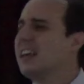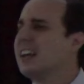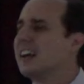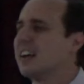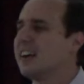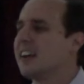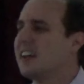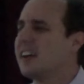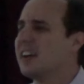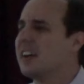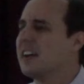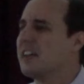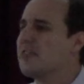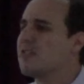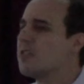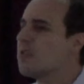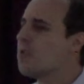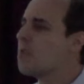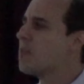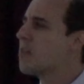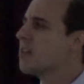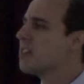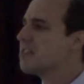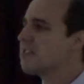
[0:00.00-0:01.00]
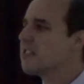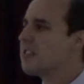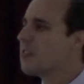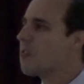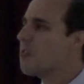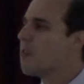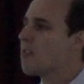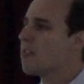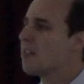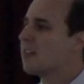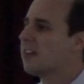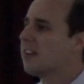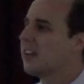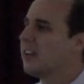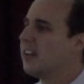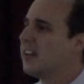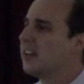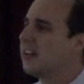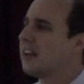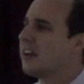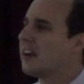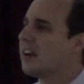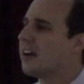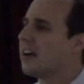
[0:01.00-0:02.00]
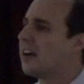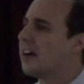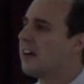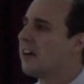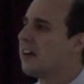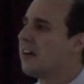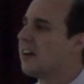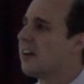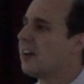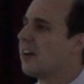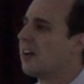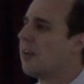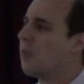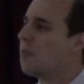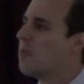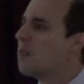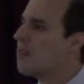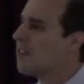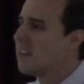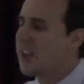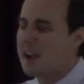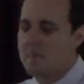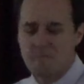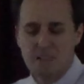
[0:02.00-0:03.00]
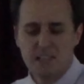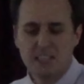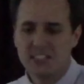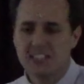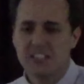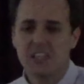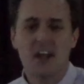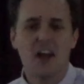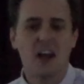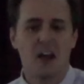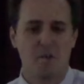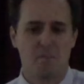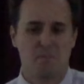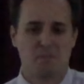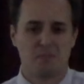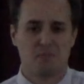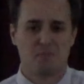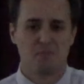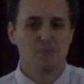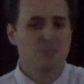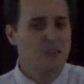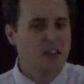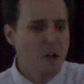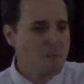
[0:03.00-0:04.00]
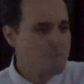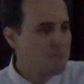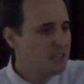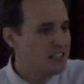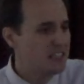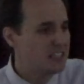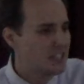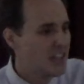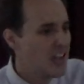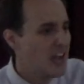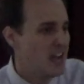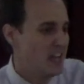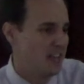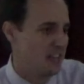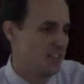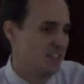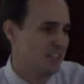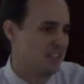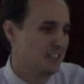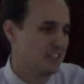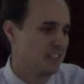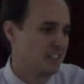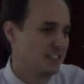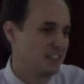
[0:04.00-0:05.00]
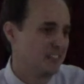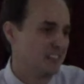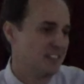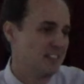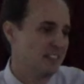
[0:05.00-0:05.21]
Uh, the word of the Lord uh, will not be stopped, will not be silenced.